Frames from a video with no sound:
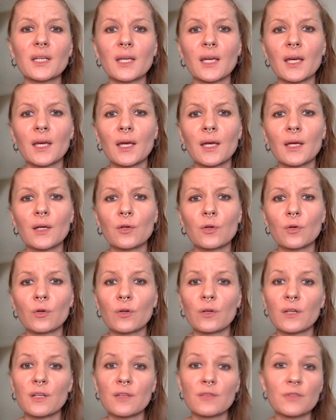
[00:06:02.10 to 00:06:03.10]
ache
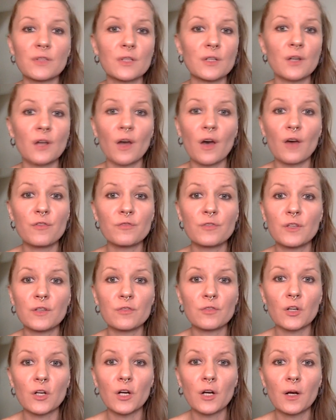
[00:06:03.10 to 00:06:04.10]
or even a
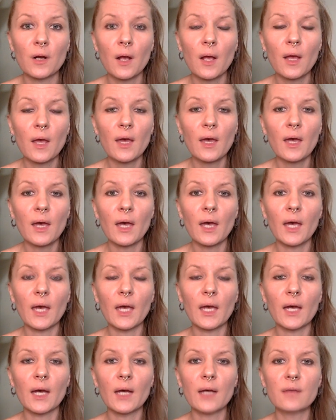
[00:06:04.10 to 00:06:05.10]
fever.
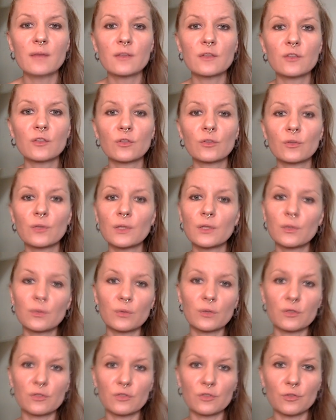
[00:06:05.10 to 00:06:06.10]
And the degree to
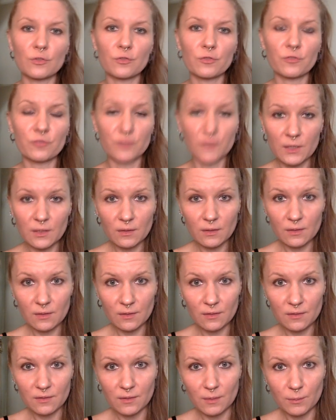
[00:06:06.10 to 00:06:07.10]
which you feel
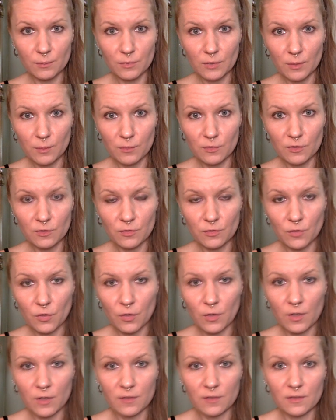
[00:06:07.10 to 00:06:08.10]
these symptoms, of
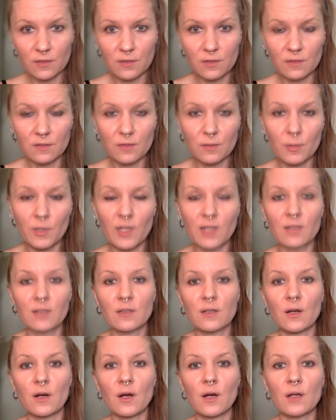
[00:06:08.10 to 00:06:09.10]
course, is dependent
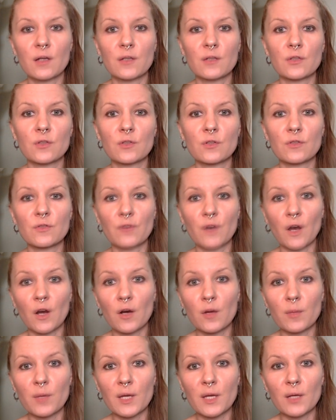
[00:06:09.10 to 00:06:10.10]
on your
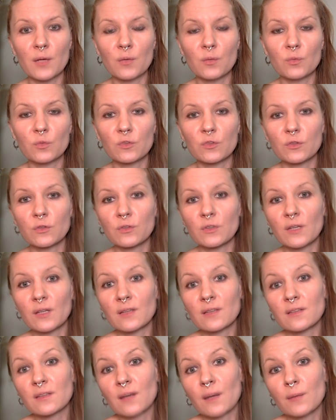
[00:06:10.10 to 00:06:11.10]
environment. Do you take
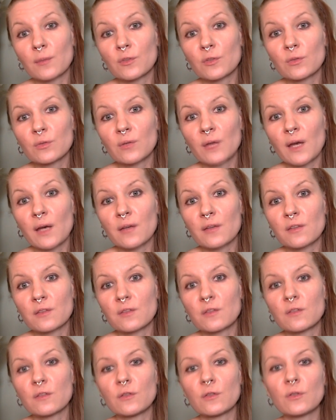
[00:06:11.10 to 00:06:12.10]
the time to
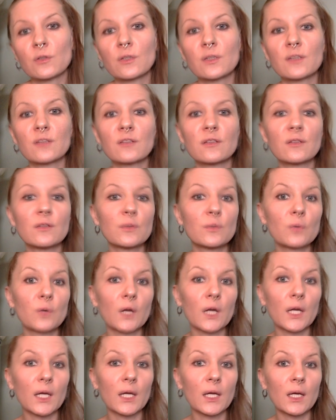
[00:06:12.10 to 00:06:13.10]
rest? Do you continue
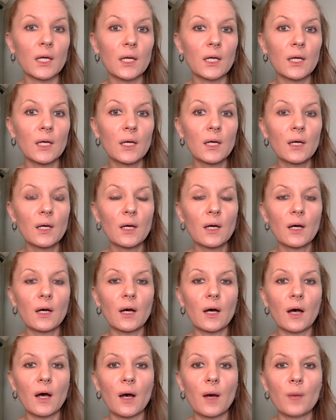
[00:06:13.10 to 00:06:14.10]
working?
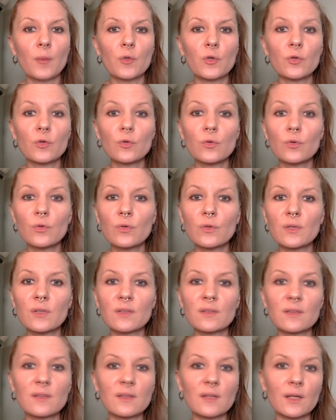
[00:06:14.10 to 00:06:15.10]
Who
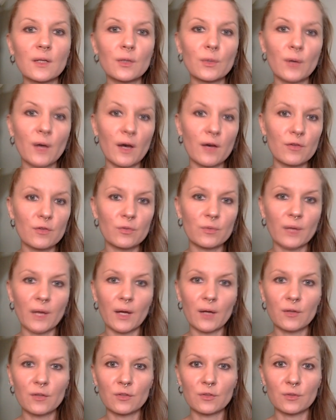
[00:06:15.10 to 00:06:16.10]
is it that you have
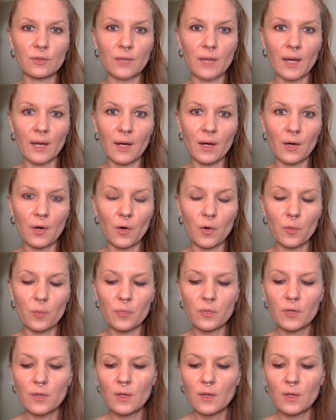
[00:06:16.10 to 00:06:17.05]
around you to help?